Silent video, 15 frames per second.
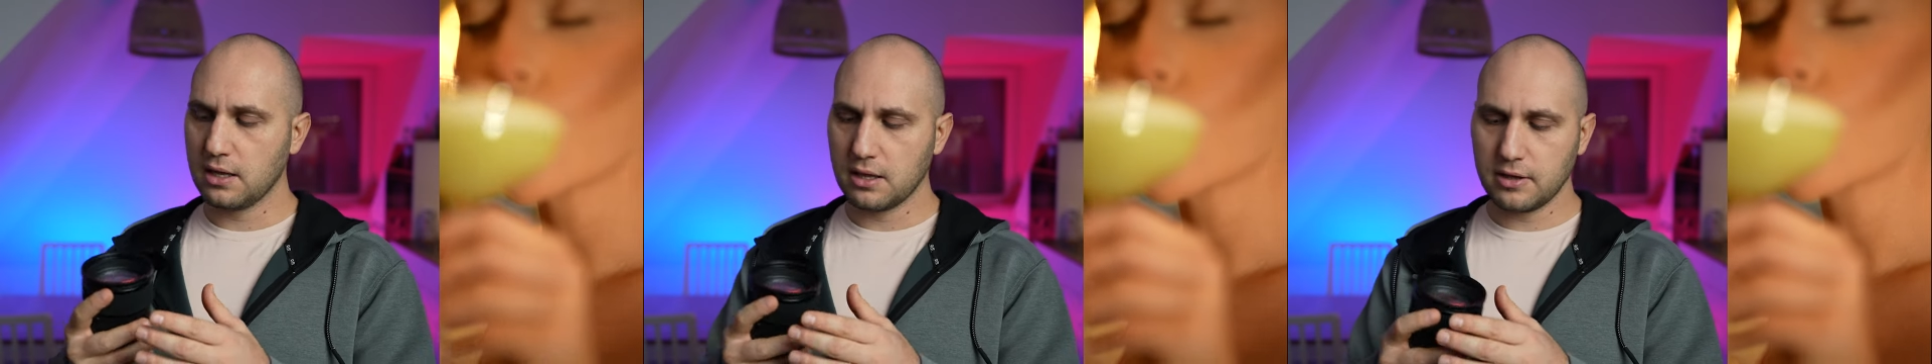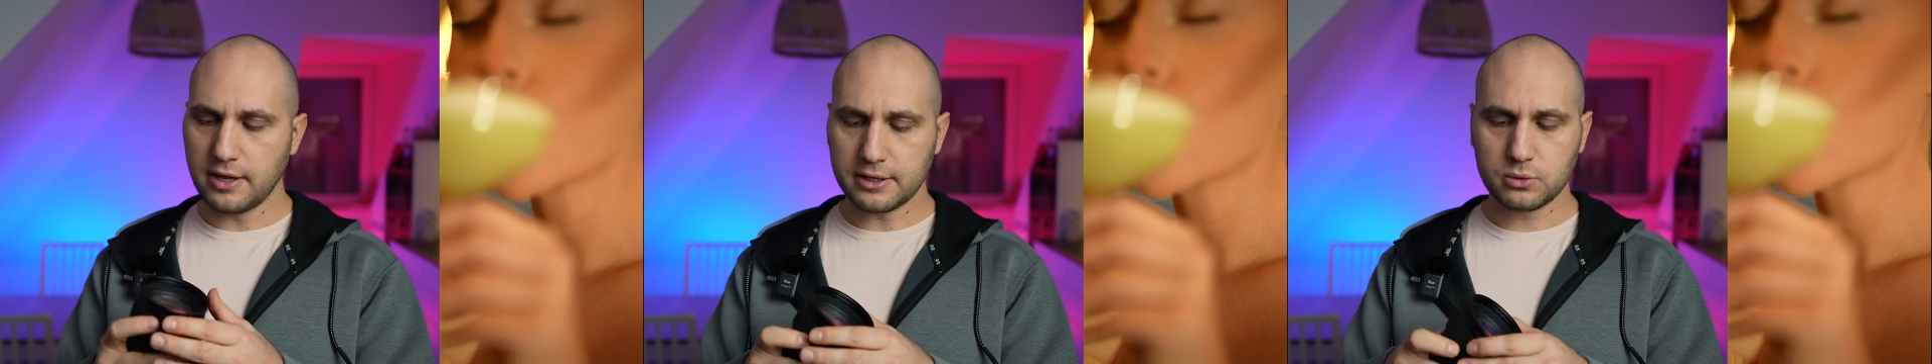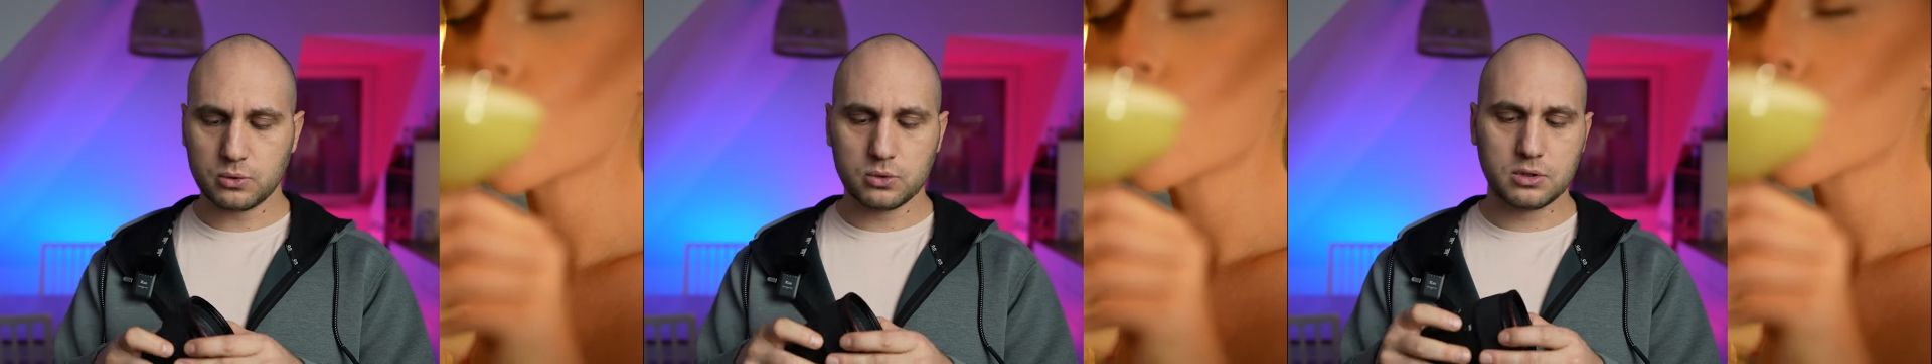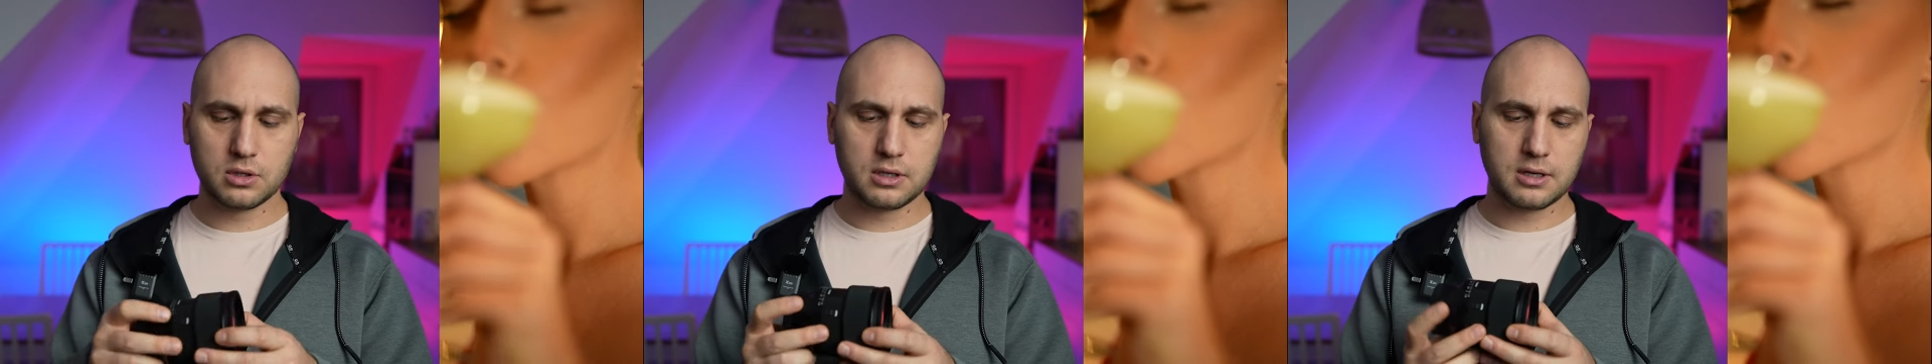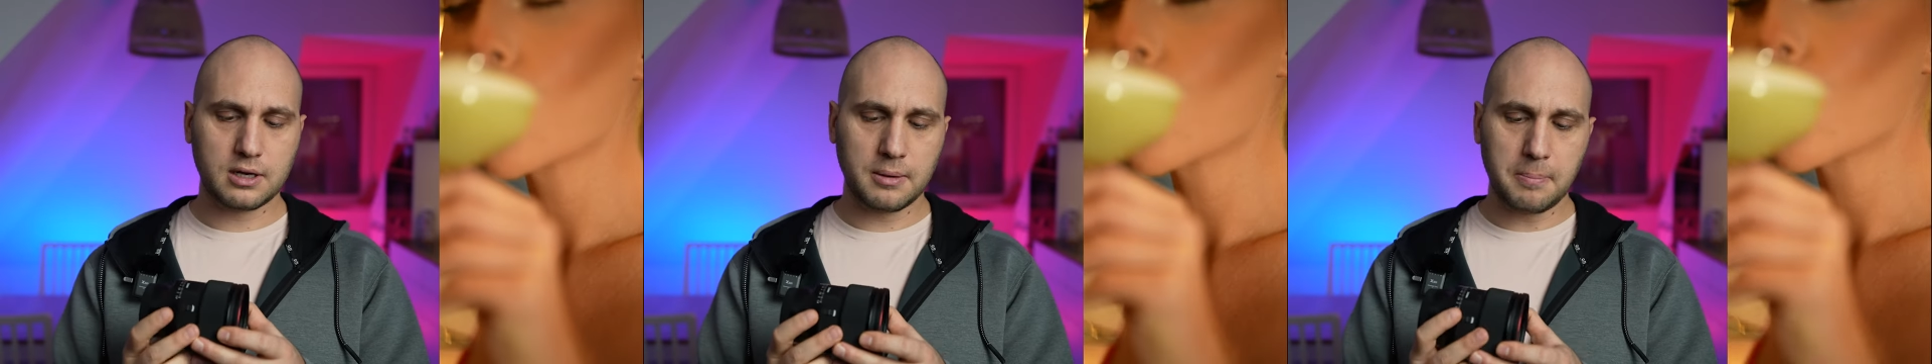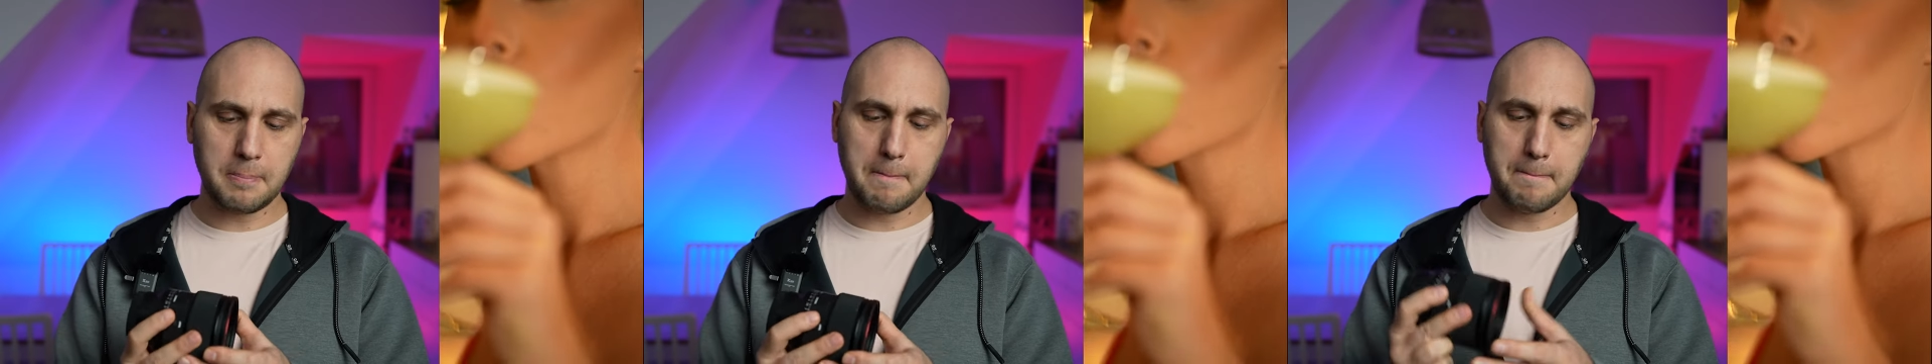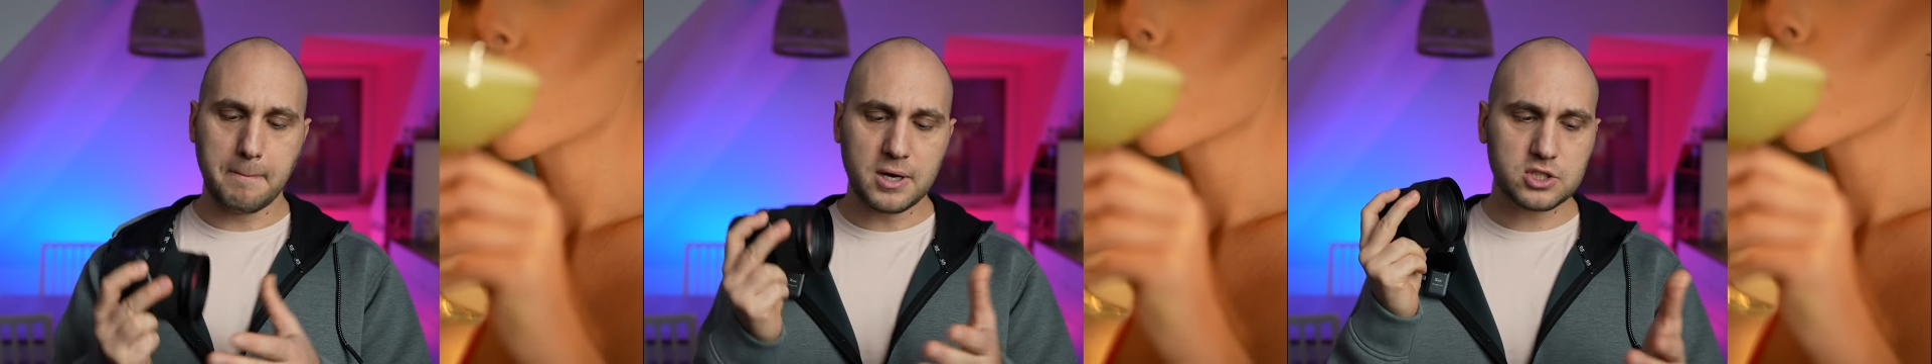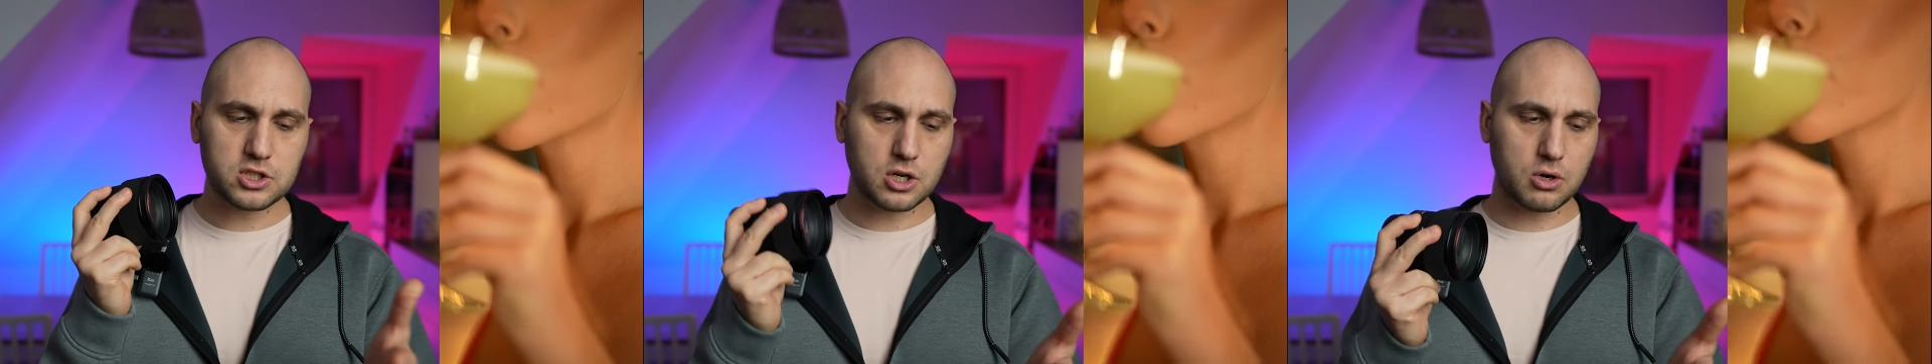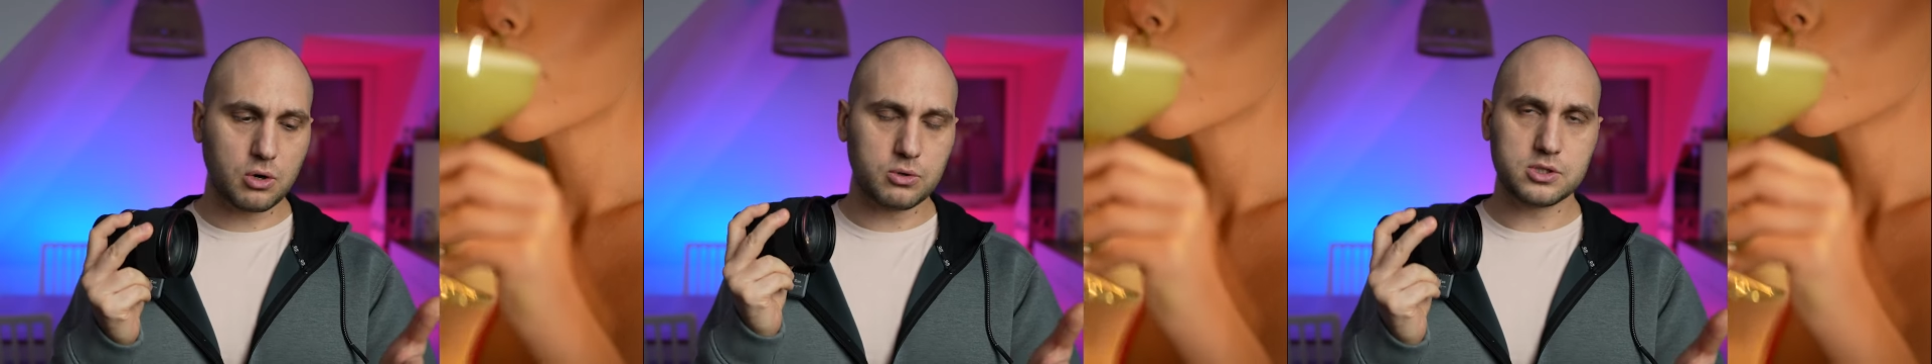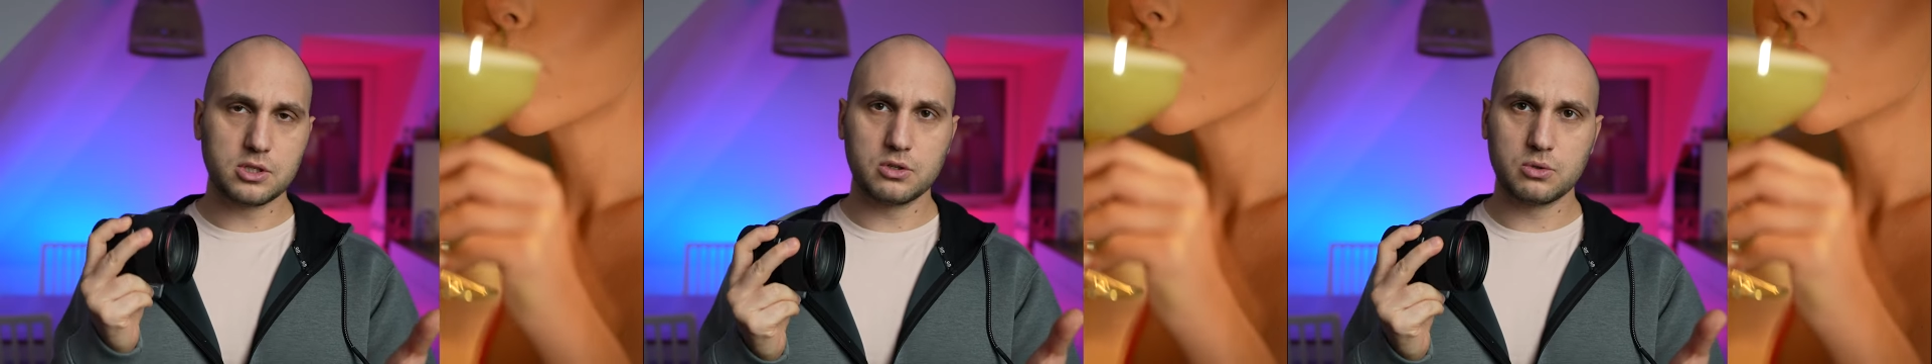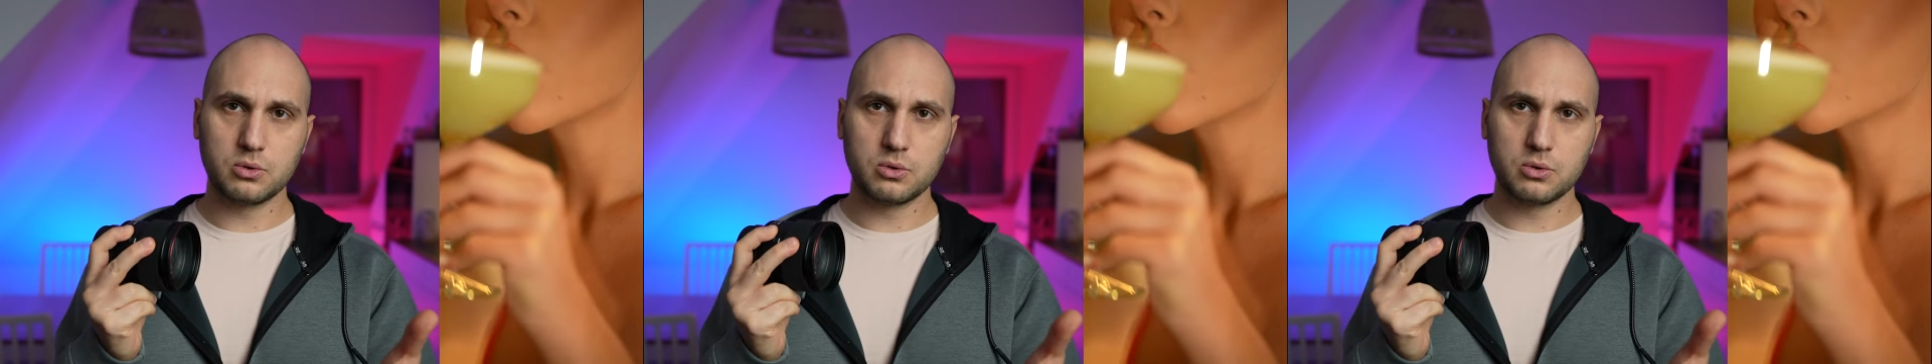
that could come much closer